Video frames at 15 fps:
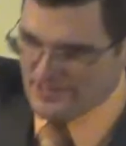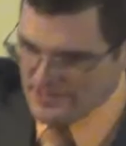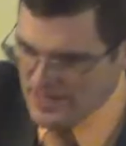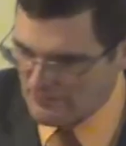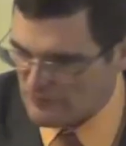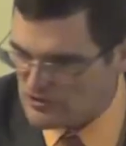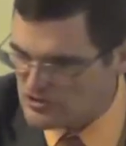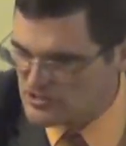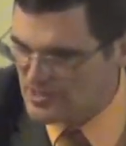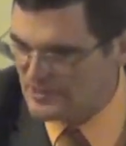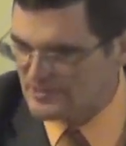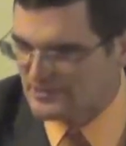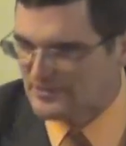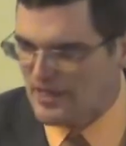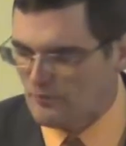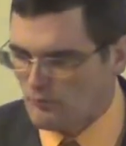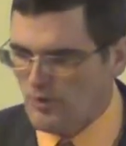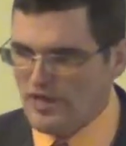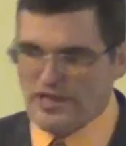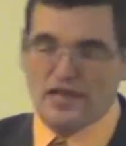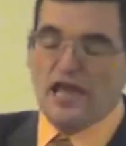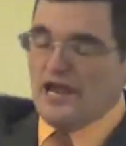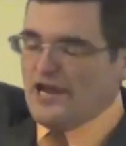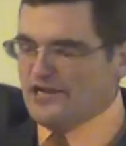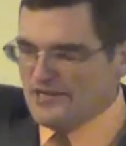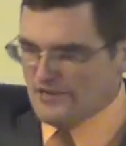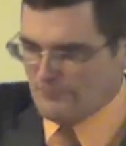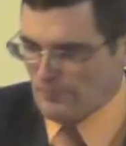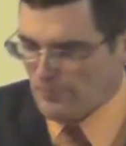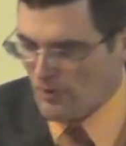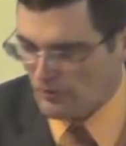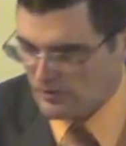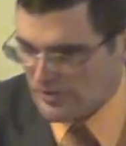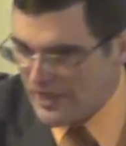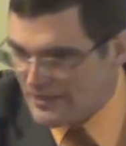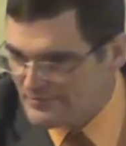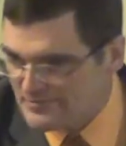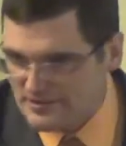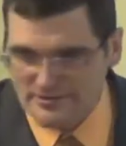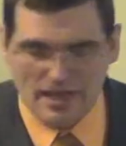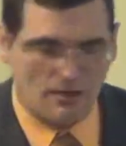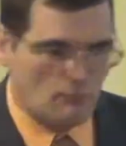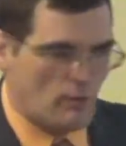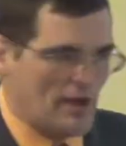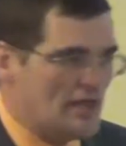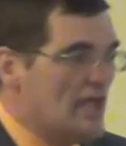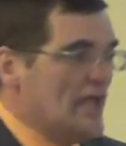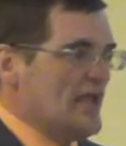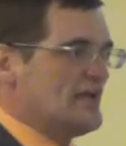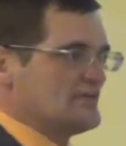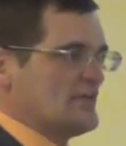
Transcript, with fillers: never says it that way. It never proclaims it that way. It